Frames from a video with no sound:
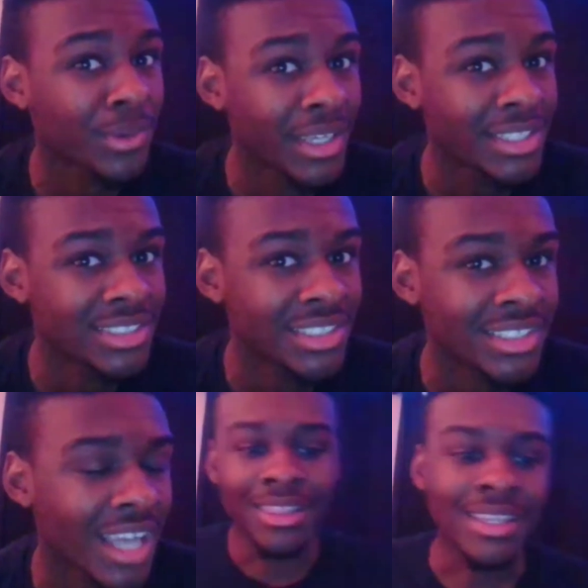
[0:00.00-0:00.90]

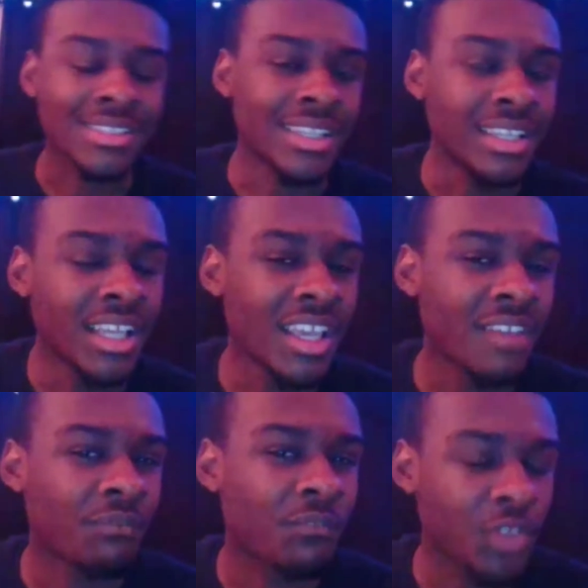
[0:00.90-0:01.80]
racist. Listen,
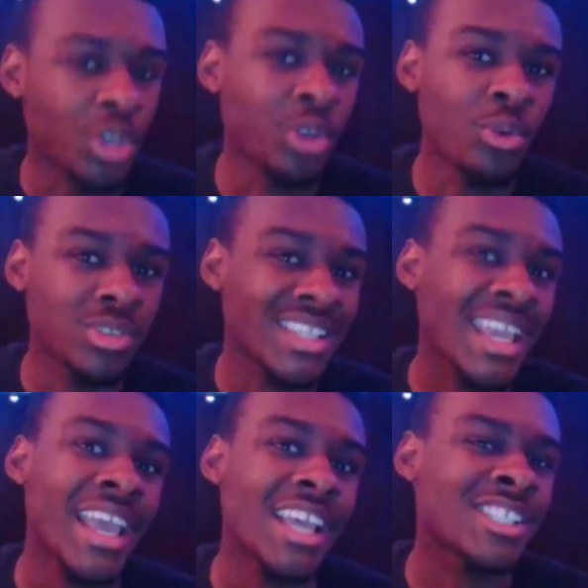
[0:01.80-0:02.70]
if you
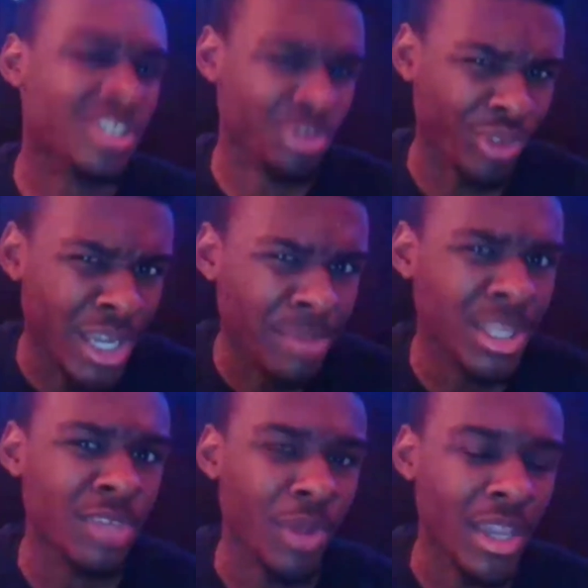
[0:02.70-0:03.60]
say
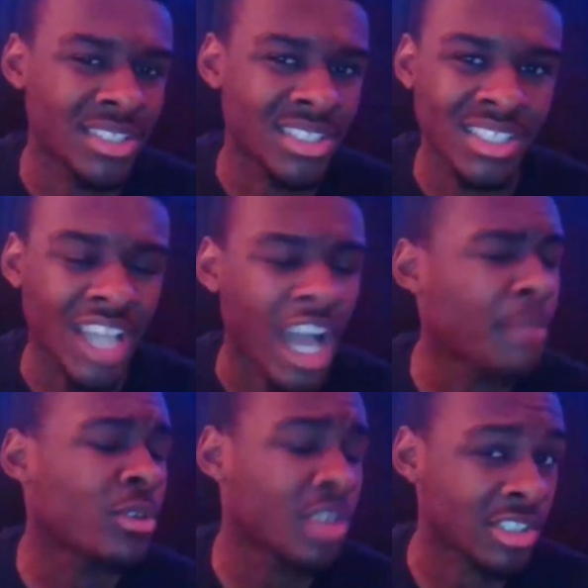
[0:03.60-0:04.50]
extremely racist,
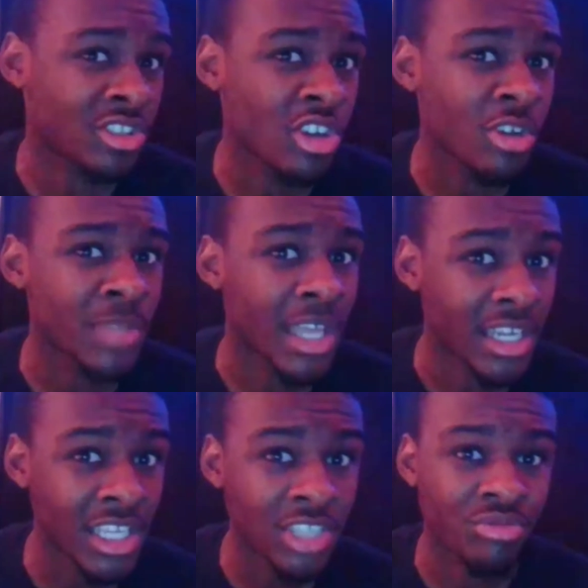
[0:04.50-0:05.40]
I'm going to assume
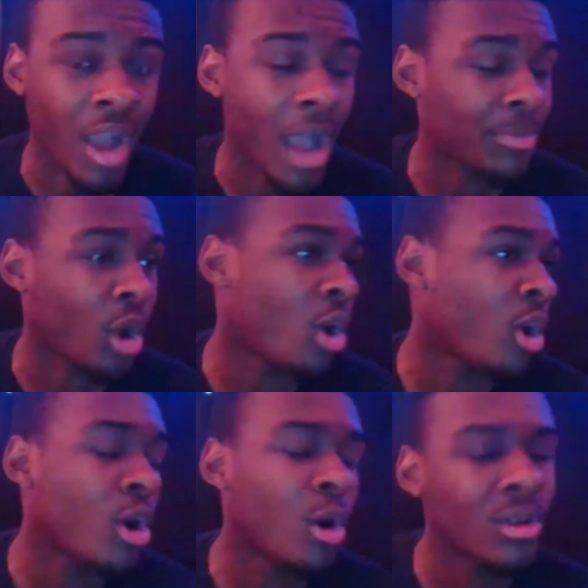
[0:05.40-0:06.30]
that he dropped
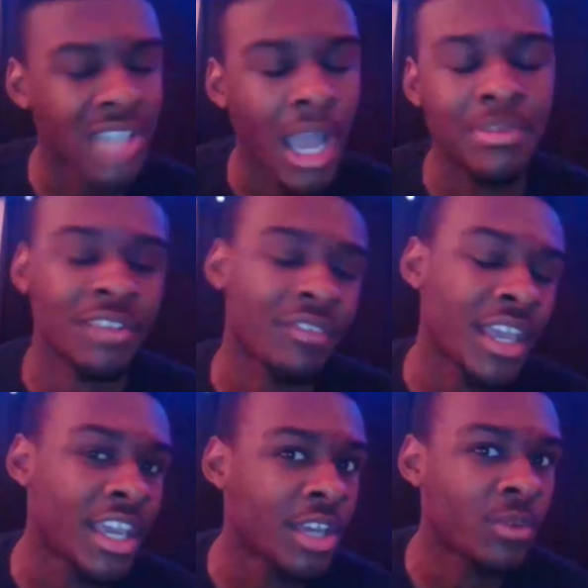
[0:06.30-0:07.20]
all types of
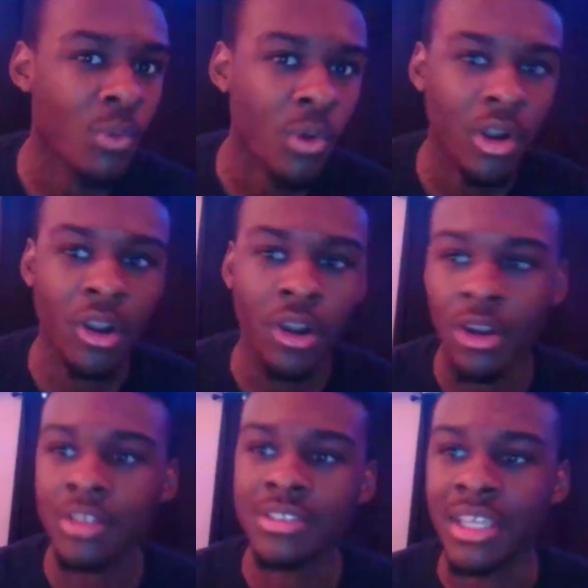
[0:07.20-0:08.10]

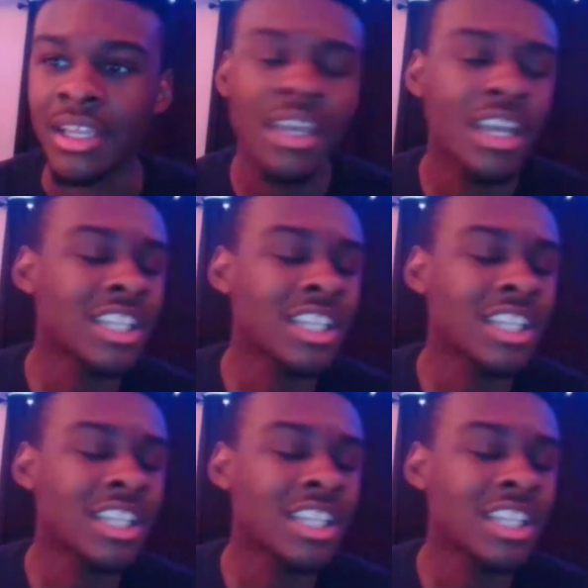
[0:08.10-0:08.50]
N-words and